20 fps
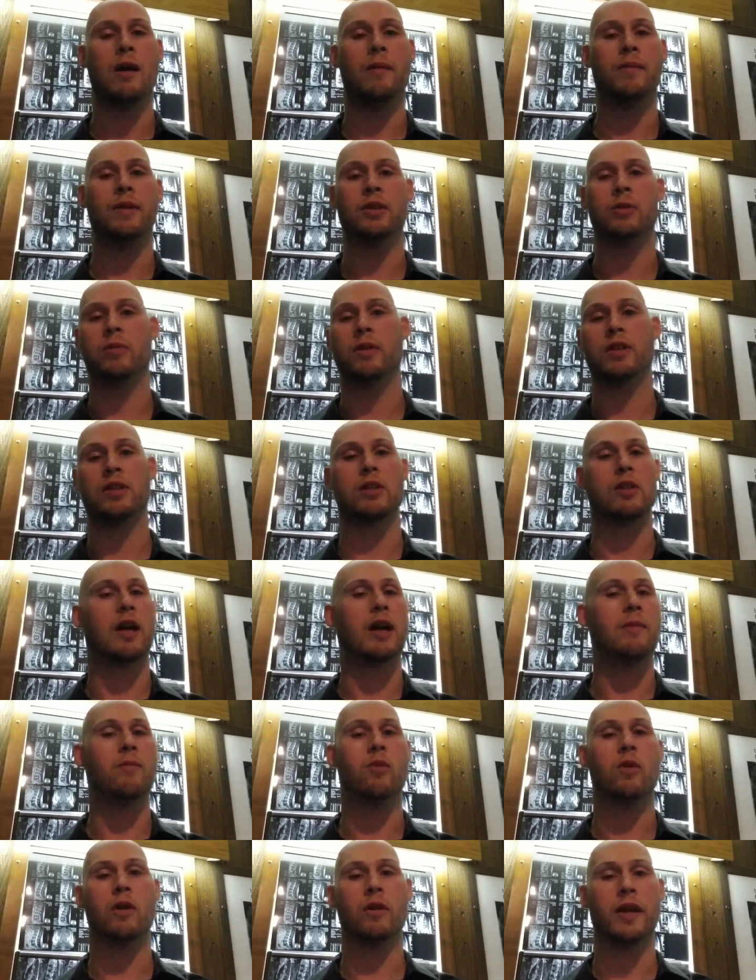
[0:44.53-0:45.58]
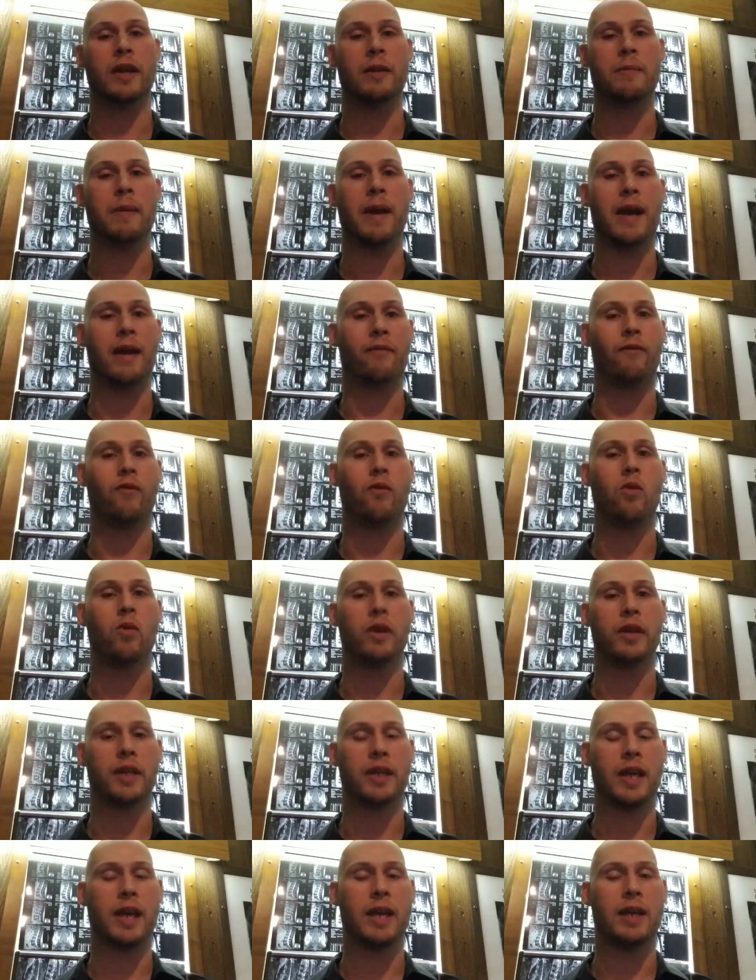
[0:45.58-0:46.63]
This week's a lot more laid back for you
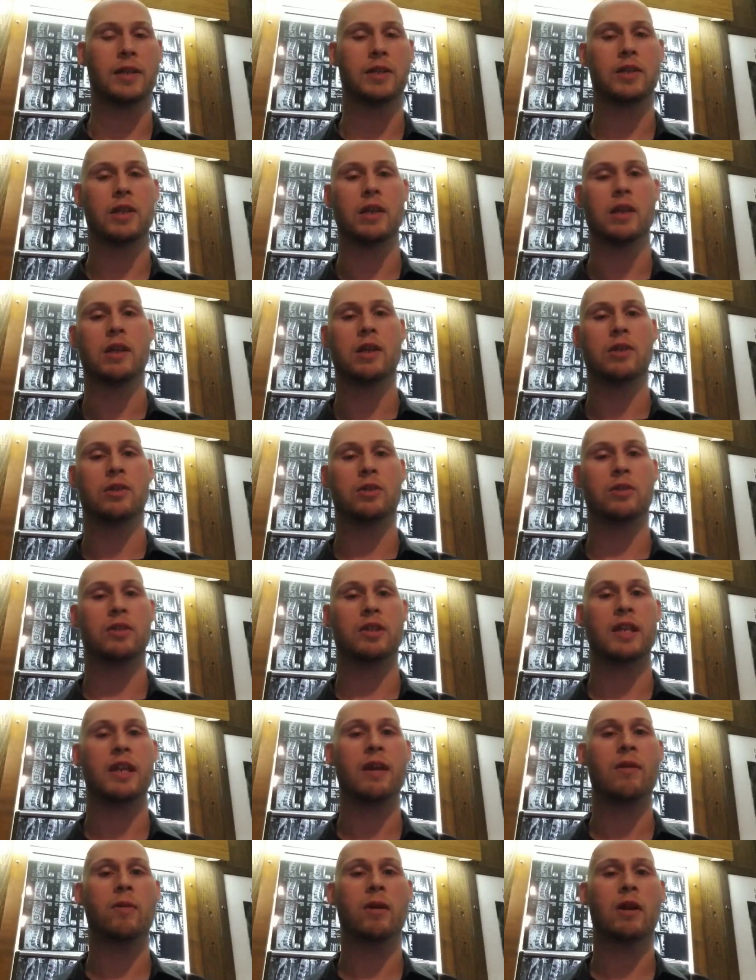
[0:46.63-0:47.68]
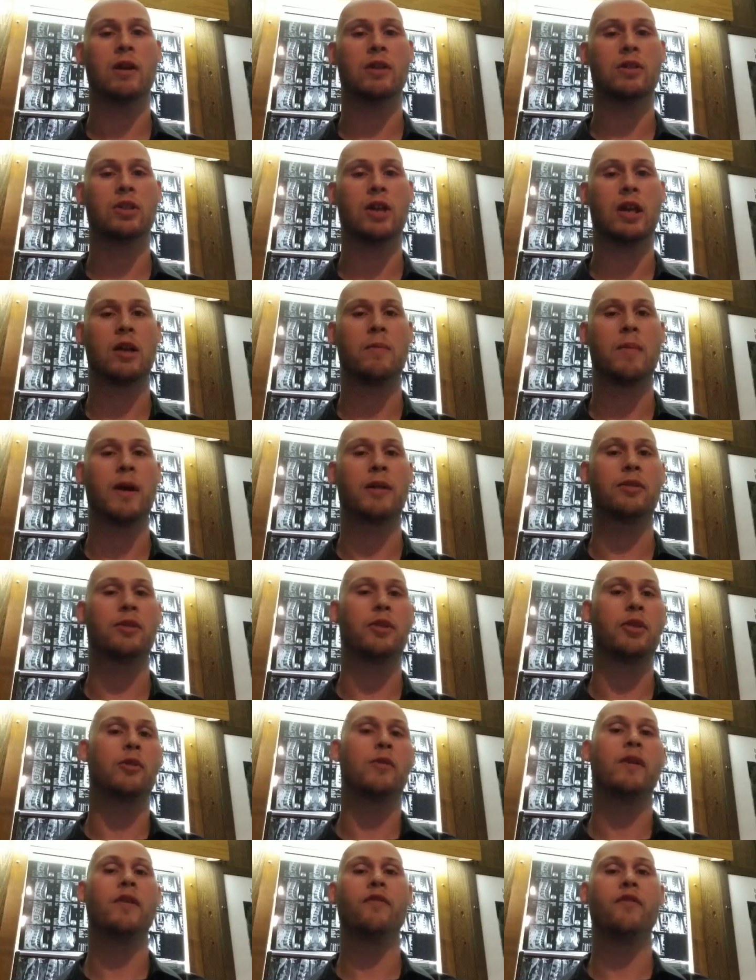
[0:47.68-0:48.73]
guys. So today we're going to talk about the
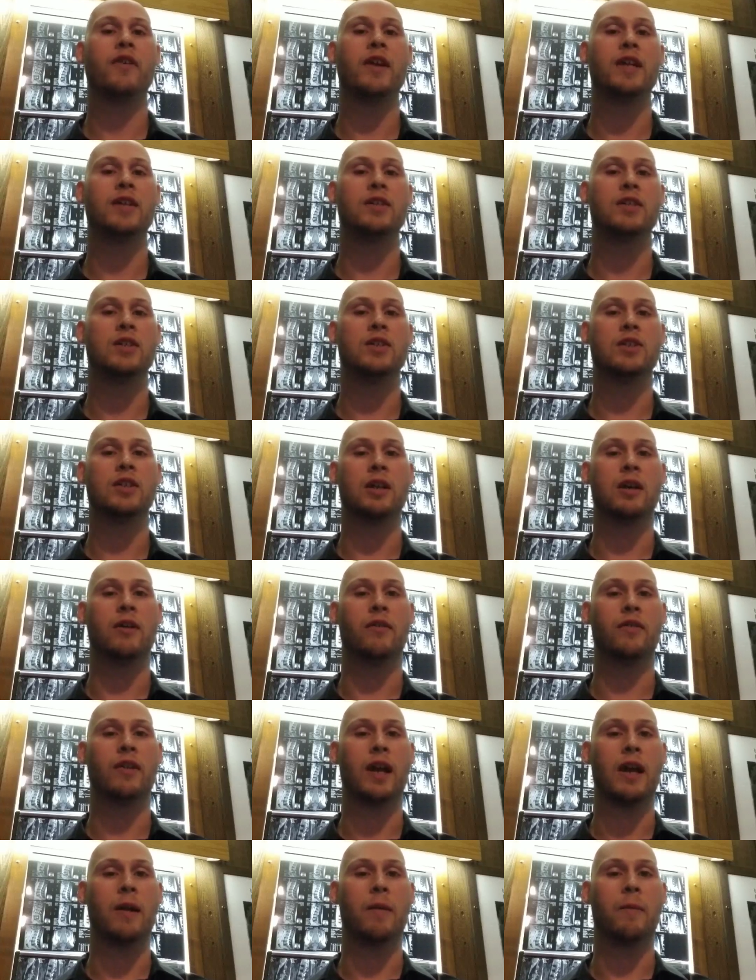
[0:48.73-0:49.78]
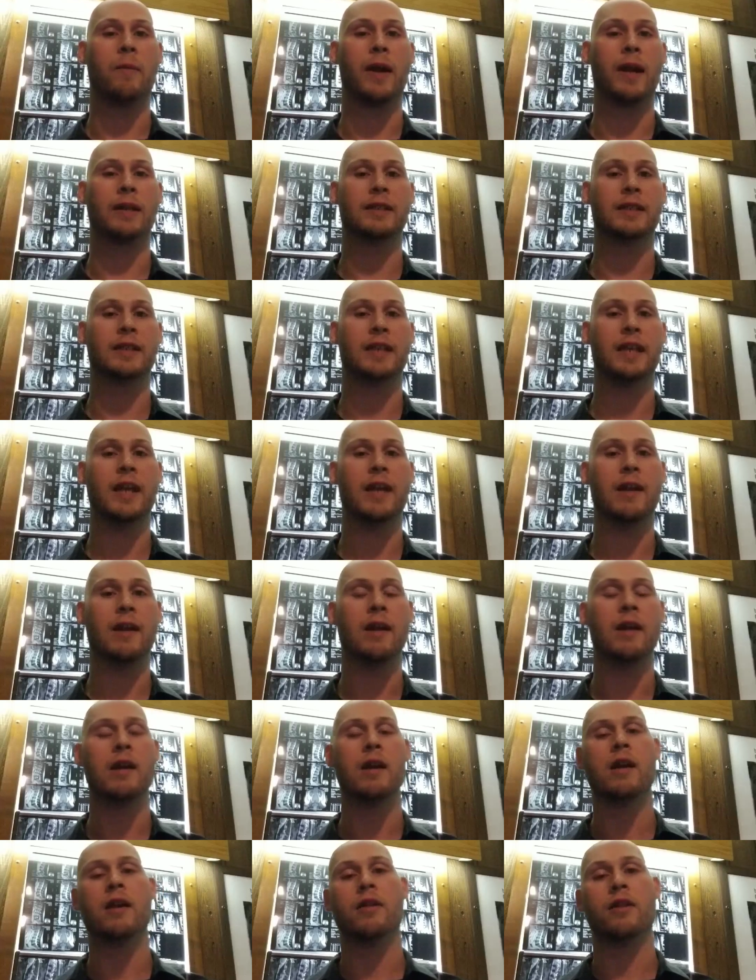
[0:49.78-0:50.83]
3 phases of chiropractic care.
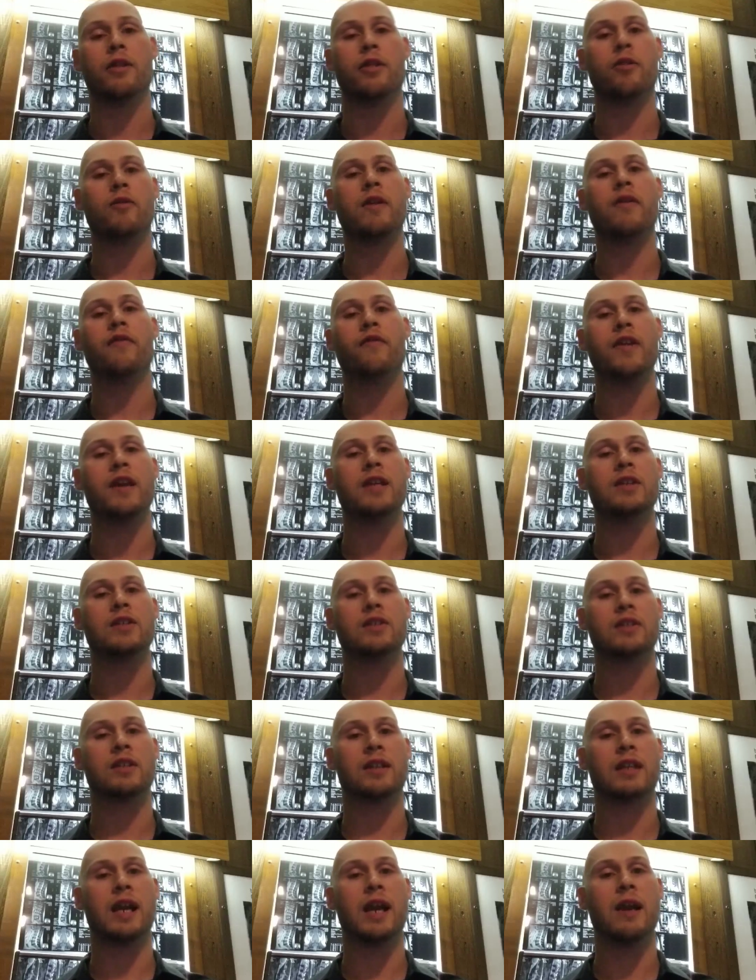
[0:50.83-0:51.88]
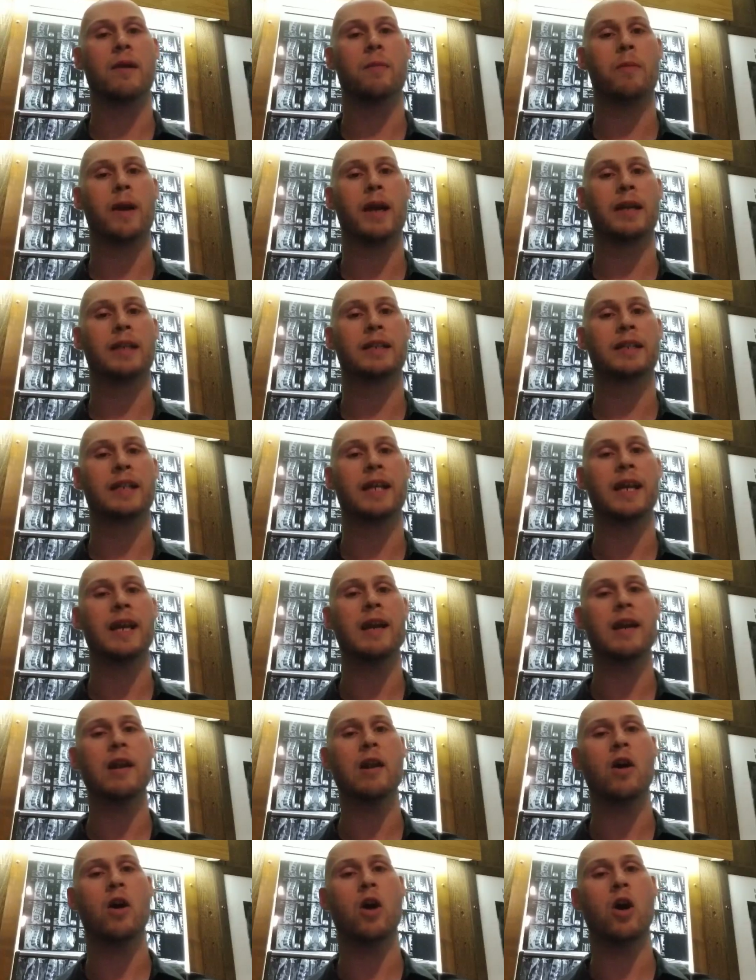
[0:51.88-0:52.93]
The 3 phases of chiropractic
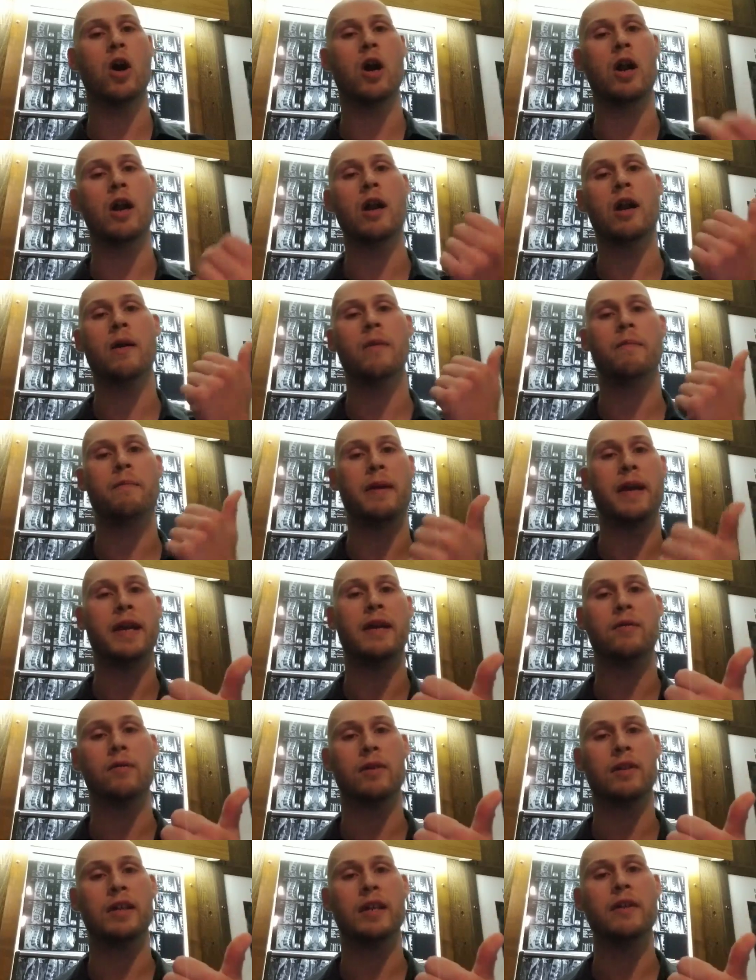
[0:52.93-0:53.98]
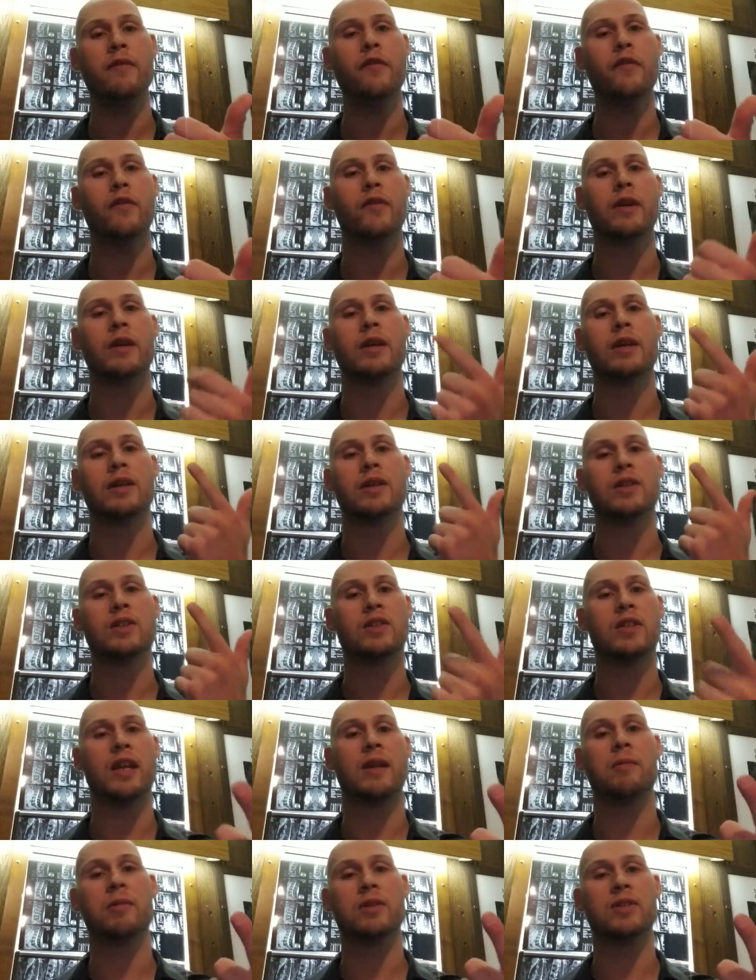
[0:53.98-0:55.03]
care are pain relief,
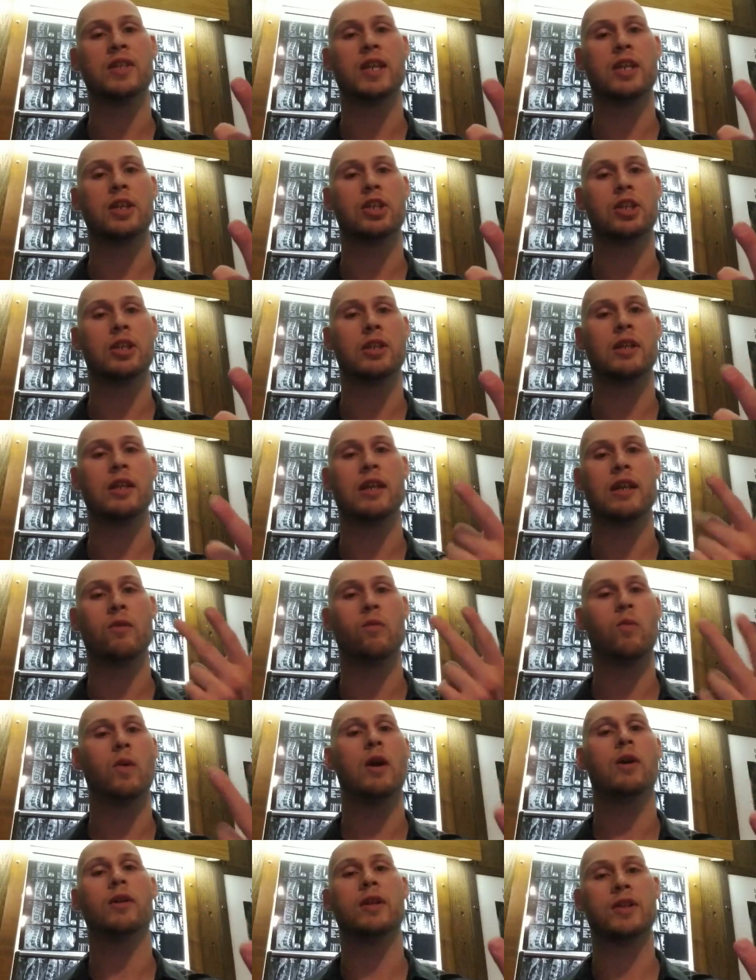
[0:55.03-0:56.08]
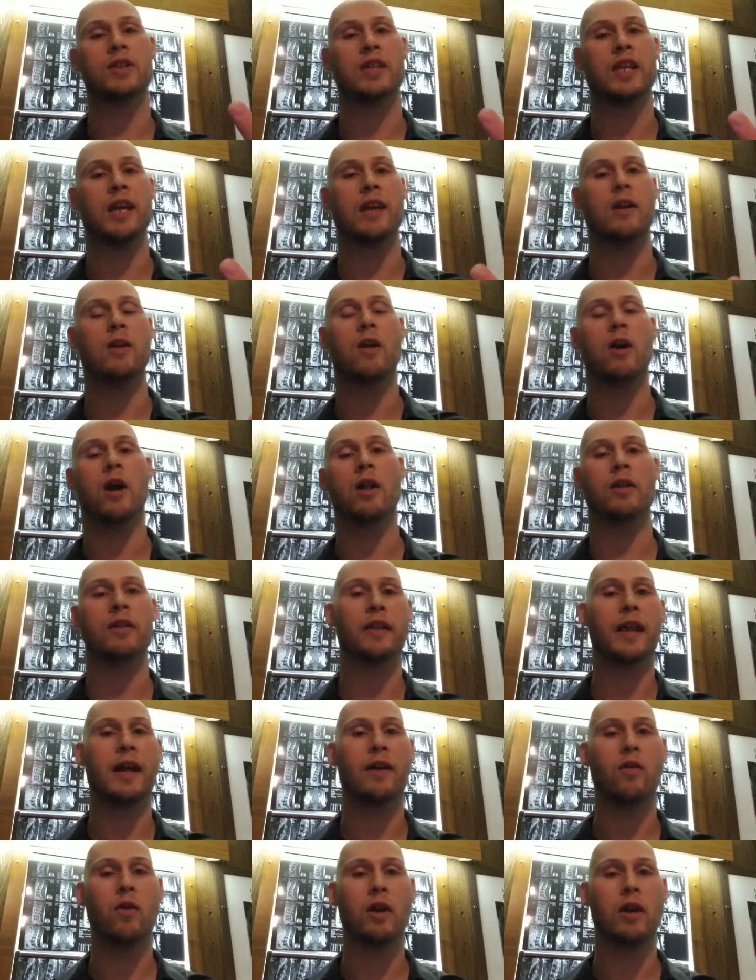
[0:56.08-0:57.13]
stabilization, and wellness care, all in
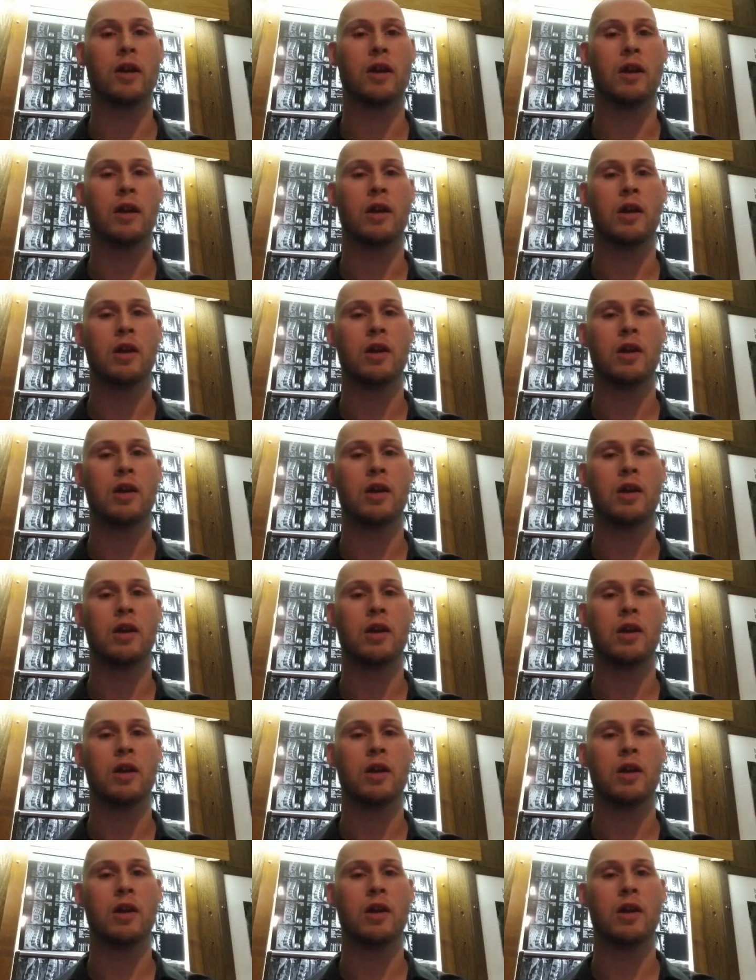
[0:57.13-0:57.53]
that order.